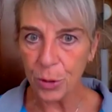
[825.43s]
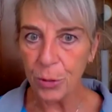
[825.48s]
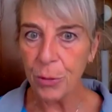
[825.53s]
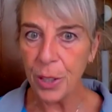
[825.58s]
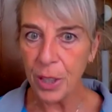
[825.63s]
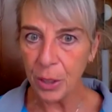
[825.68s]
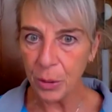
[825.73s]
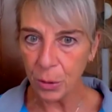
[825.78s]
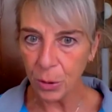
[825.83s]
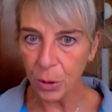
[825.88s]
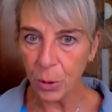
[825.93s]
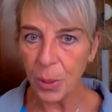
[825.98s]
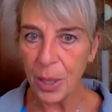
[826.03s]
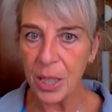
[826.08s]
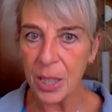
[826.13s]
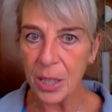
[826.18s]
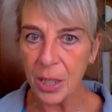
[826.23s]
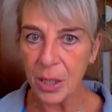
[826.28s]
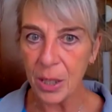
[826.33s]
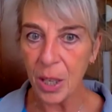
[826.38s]
It's a very good
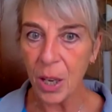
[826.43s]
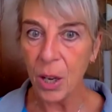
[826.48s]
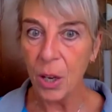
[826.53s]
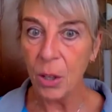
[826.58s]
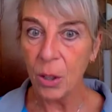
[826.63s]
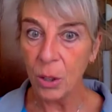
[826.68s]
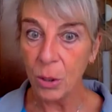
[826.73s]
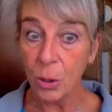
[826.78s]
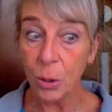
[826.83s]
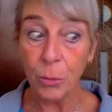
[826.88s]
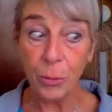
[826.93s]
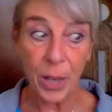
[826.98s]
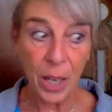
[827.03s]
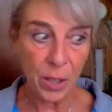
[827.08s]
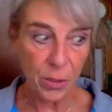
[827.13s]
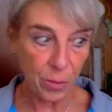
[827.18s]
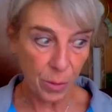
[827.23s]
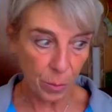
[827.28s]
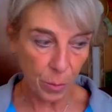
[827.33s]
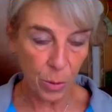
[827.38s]
question. Although
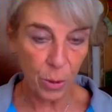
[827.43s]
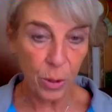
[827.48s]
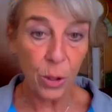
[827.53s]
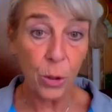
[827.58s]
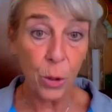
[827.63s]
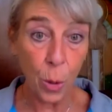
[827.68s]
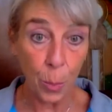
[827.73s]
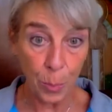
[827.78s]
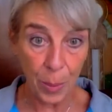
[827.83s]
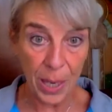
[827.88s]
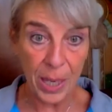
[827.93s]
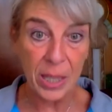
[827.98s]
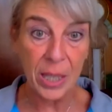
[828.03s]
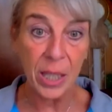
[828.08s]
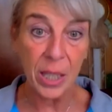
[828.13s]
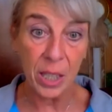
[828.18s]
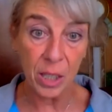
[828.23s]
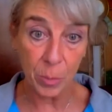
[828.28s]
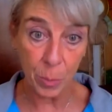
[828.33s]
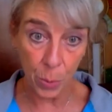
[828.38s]
Frans Vermeulen compares
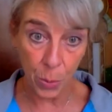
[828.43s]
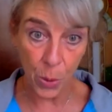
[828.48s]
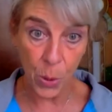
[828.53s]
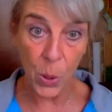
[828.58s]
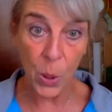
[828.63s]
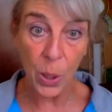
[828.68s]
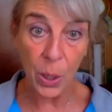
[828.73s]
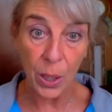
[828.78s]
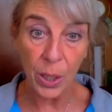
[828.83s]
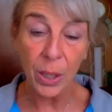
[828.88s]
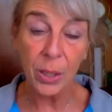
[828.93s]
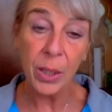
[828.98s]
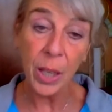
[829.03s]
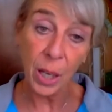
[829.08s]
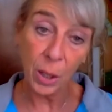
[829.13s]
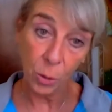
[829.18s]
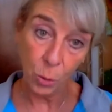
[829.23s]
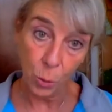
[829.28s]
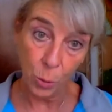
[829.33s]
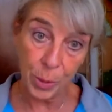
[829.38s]
in his book the
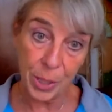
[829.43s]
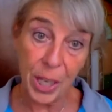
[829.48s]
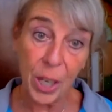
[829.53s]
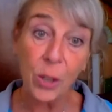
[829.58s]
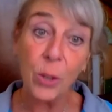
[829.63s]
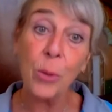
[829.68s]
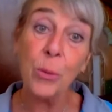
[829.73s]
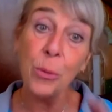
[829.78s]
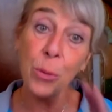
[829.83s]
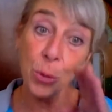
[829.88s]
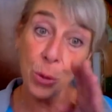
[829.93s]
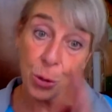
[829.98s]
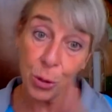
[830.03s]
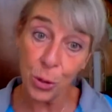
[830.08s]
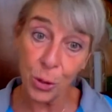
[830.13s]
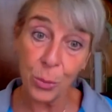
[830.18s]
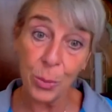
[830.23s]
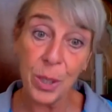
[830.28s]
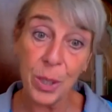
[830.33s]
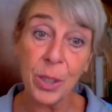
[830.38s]
alumina
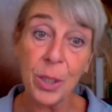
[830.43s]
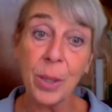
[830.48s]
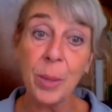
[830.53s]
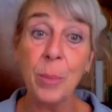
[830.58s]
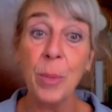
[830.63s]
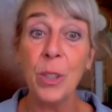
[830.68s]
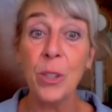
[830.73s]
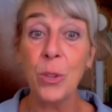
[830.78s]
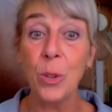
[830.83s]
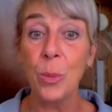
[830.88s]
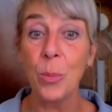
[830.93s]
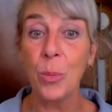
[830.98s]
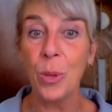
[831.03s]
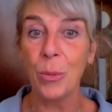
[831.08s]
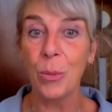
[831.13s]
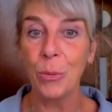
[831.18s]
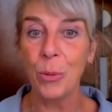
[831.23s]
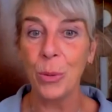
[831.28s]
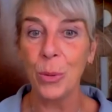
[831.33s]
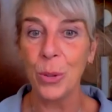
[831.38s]
confusion with the mushroom
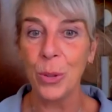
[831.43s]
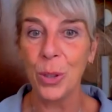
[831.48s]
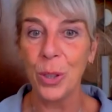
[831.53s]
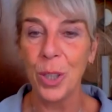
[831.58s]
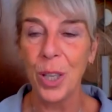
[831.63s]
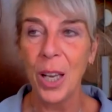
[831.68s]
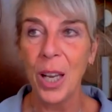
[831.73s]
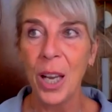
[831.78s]
confusion.